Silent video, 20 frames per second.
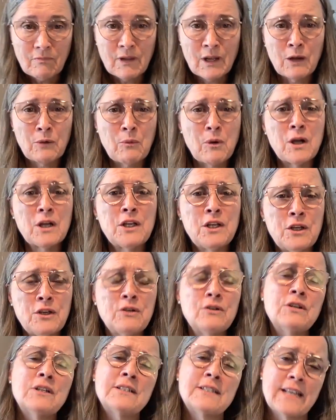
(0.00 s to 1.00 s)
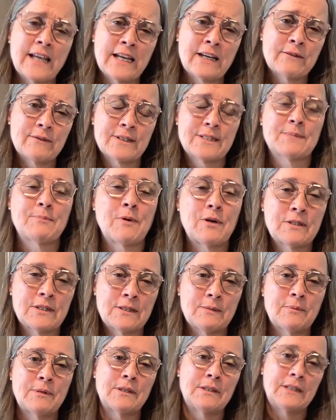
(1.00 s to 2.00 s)
I want you to take
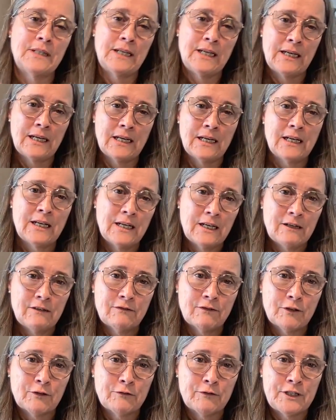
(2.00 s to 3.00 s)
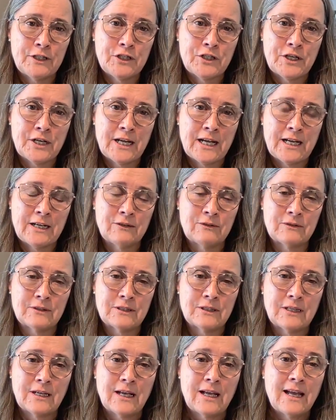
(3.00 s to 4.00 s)
responsibility for reaching out.